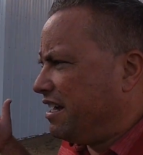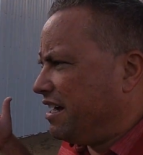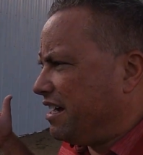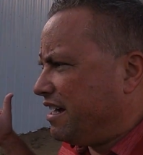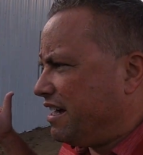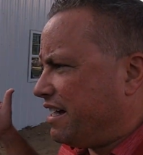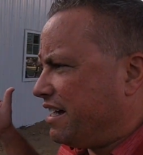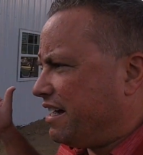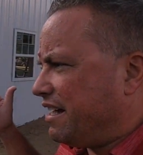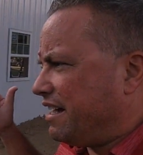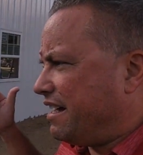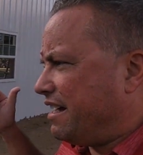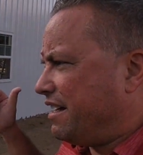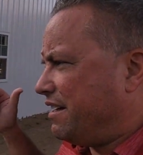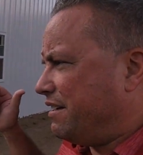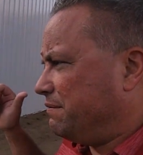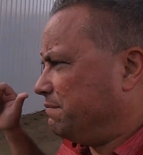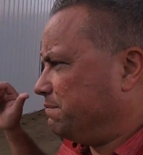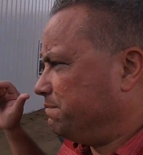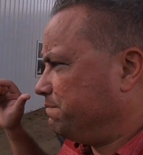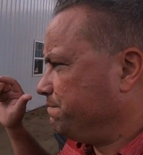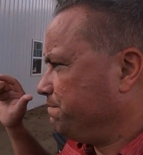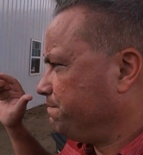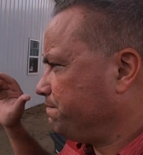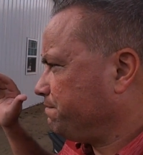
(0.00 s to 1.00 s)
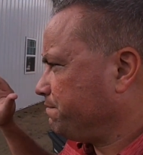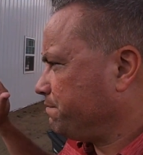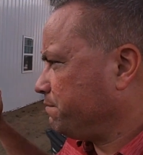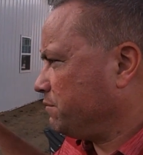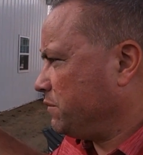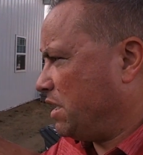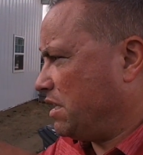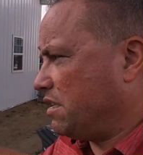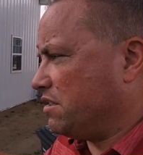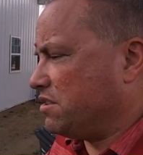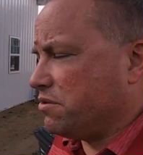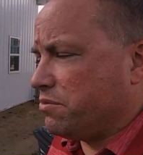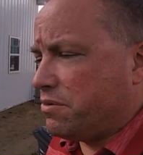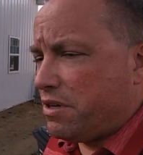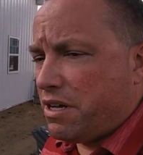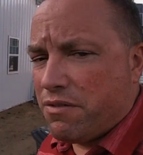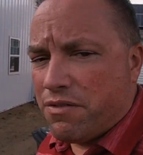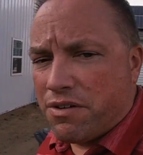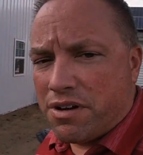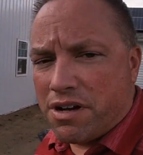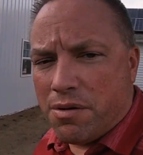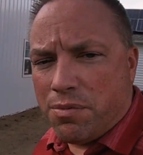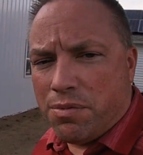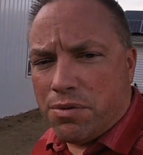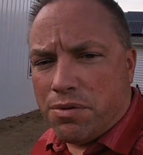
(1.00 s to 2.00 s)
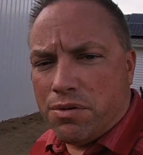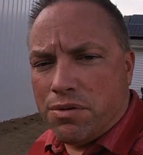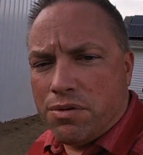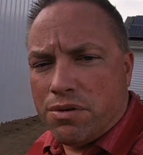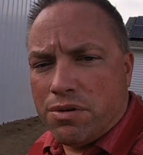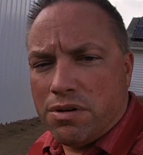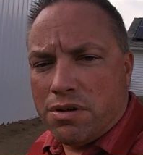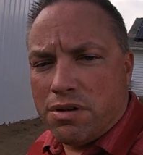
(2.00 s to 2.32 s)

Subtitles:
Yeah, so we have a couple